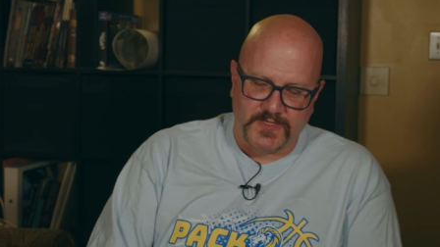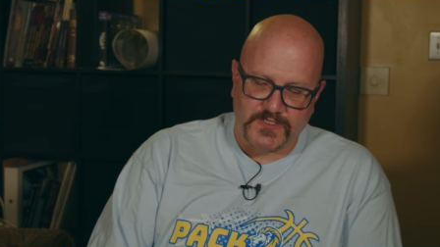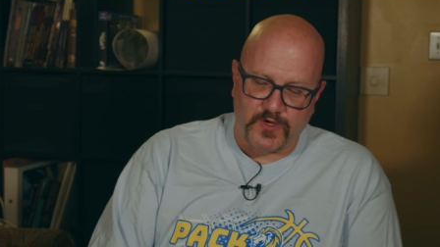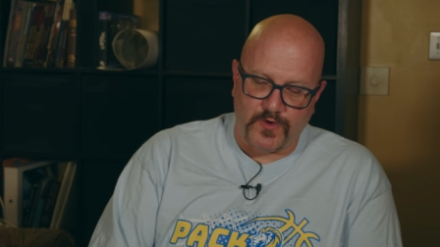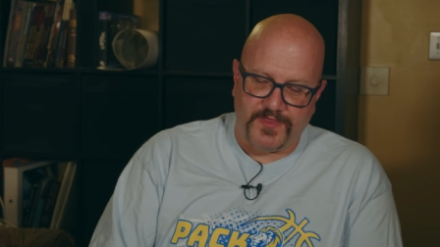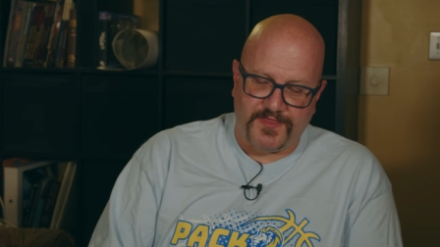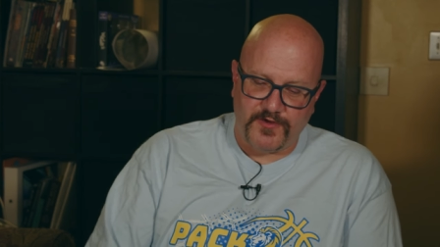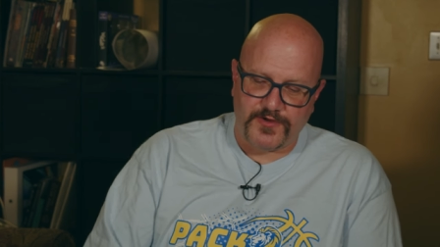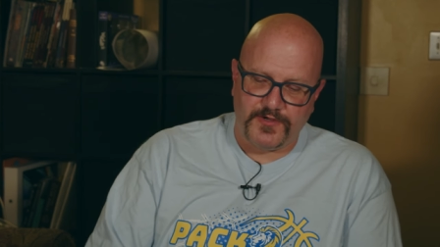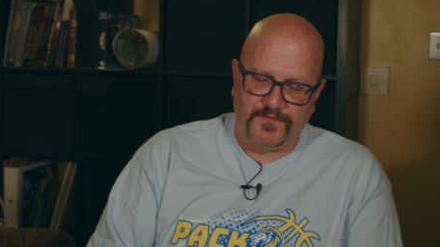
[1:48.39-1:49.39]
So
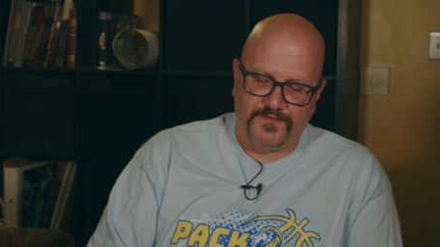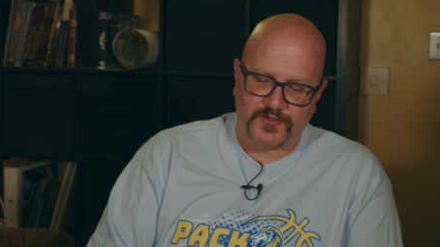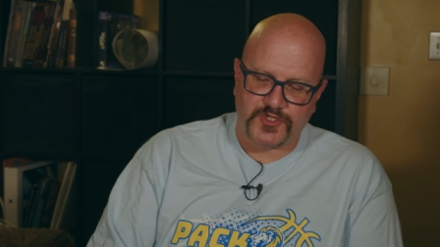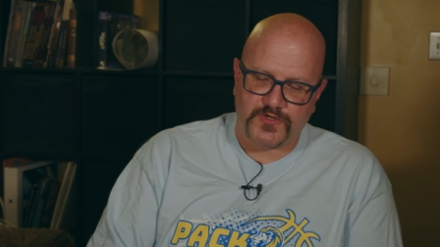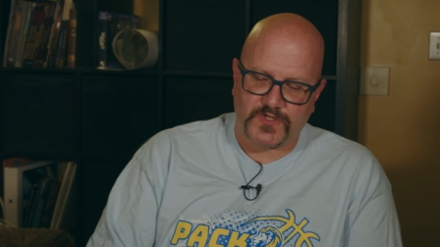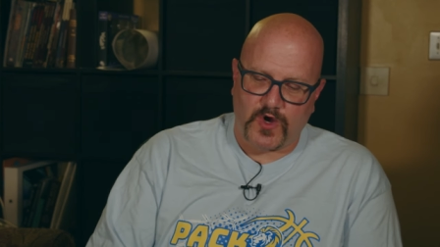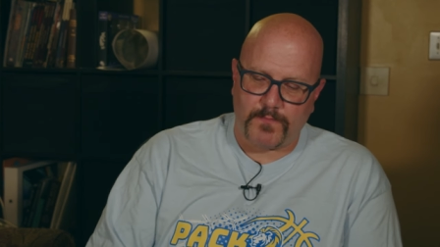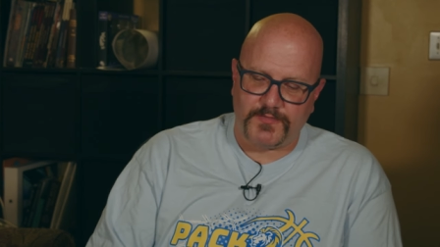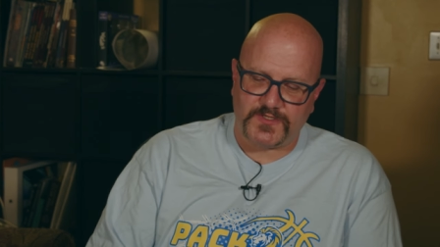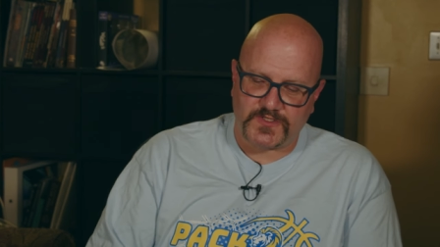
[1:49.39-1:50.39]
ethereal filchers are
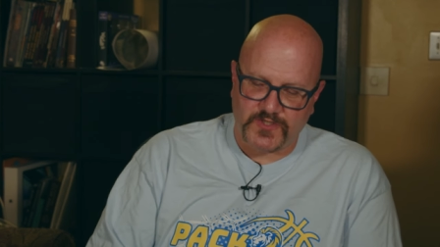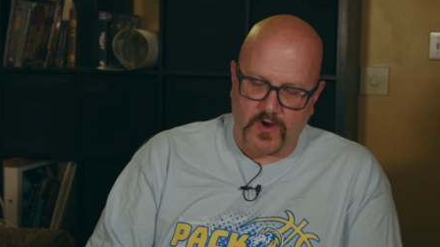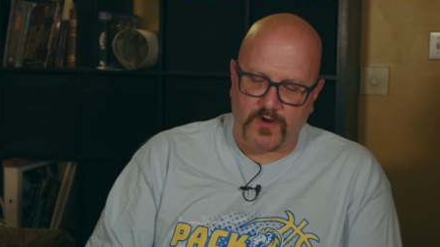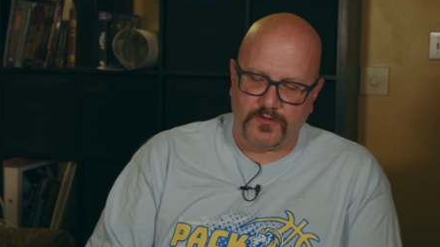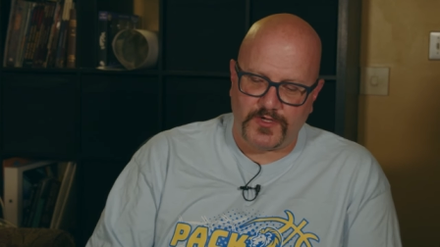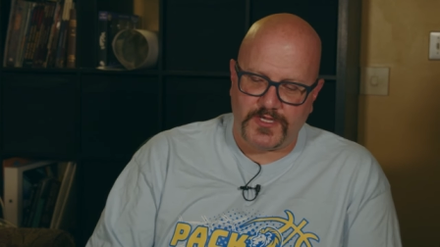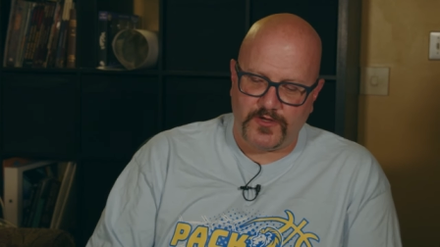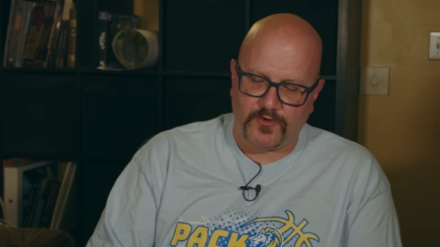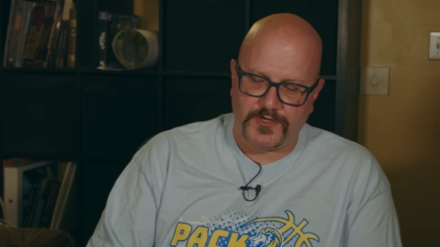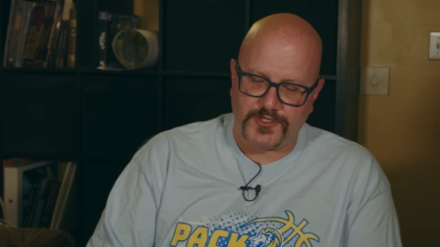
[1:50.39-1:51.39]
bizarre looking
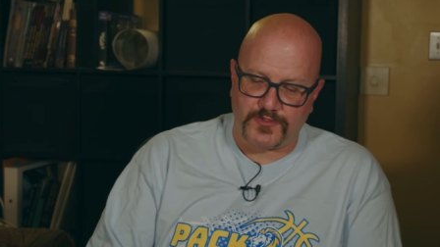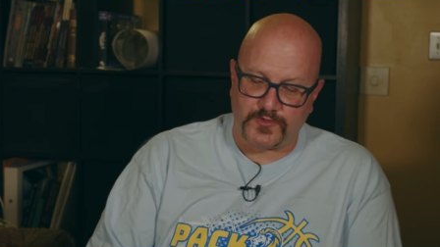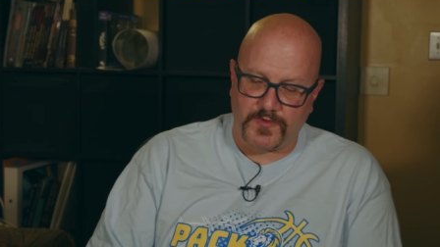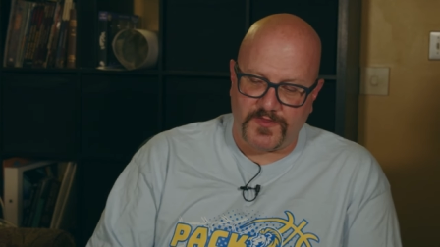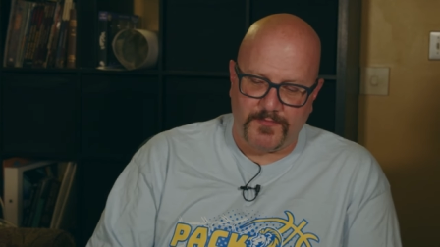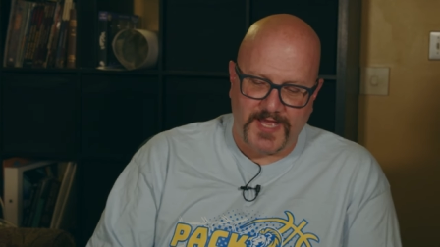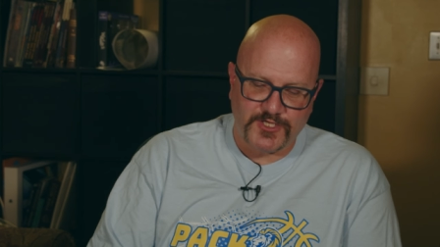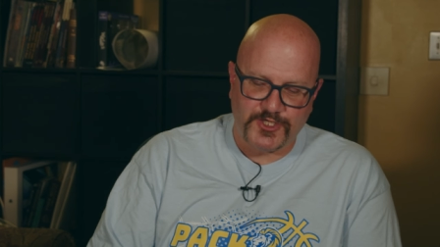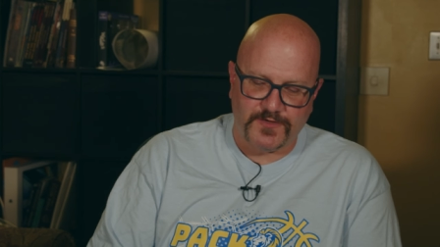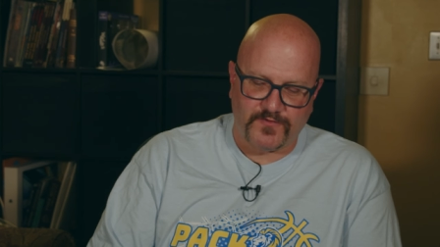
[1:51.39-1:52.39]
creatures with a
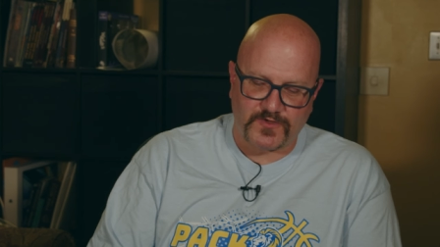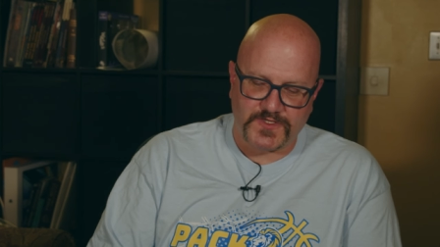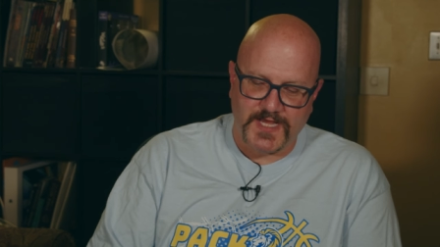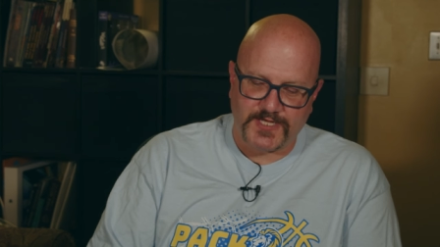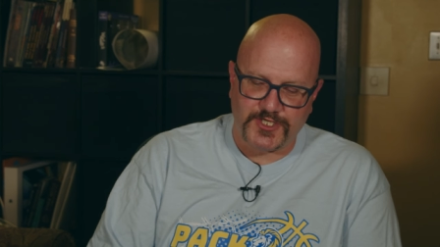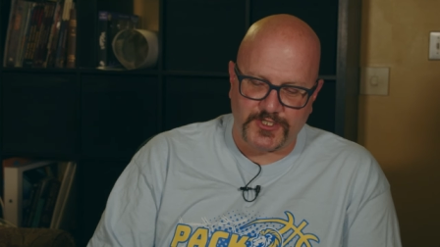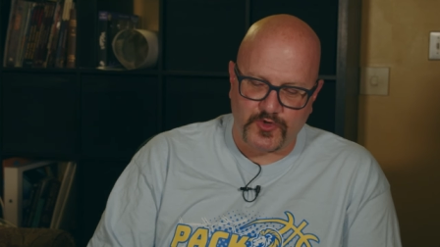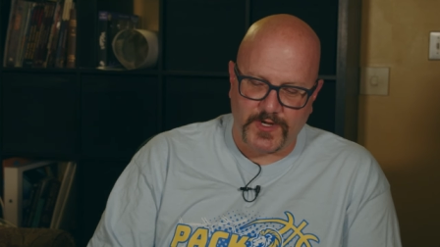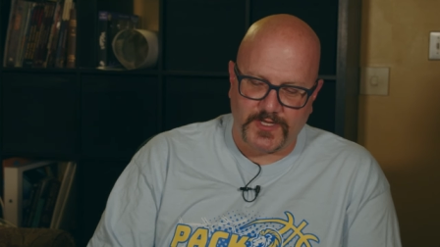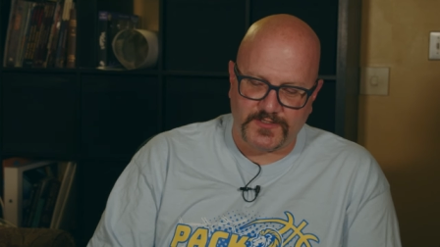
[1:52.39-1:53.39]
penchant for snatching
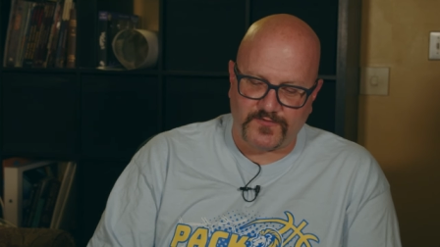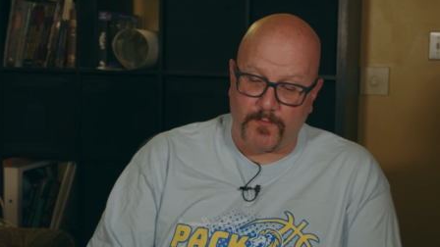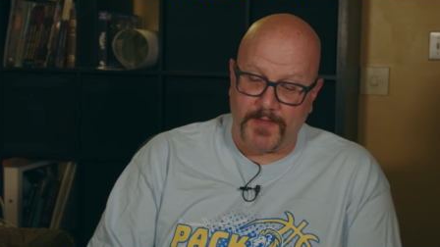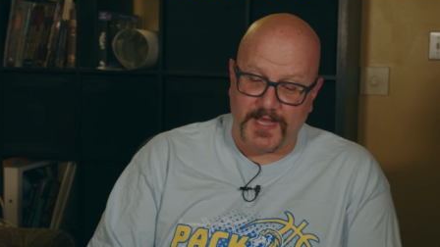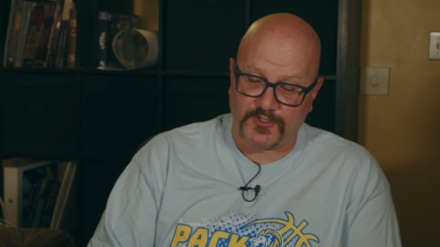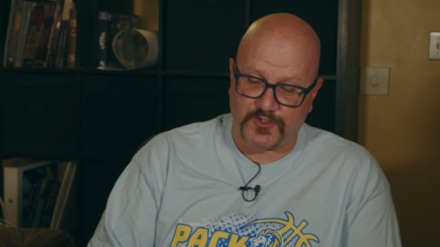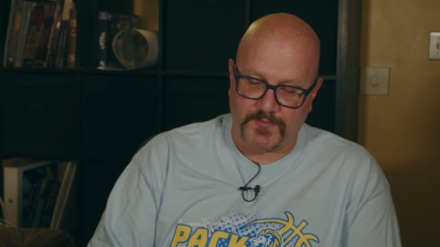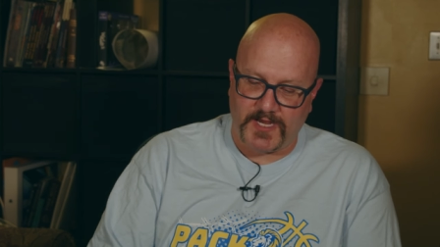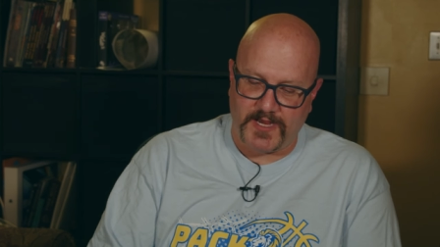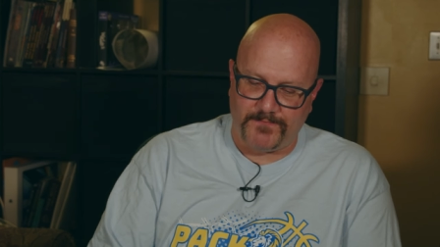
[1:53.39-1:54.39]
trinkets from
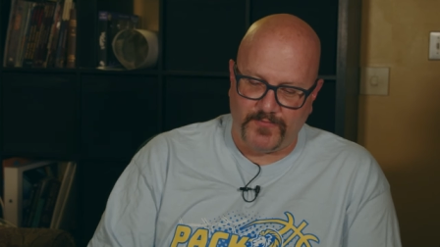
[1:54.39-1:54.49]
passersby.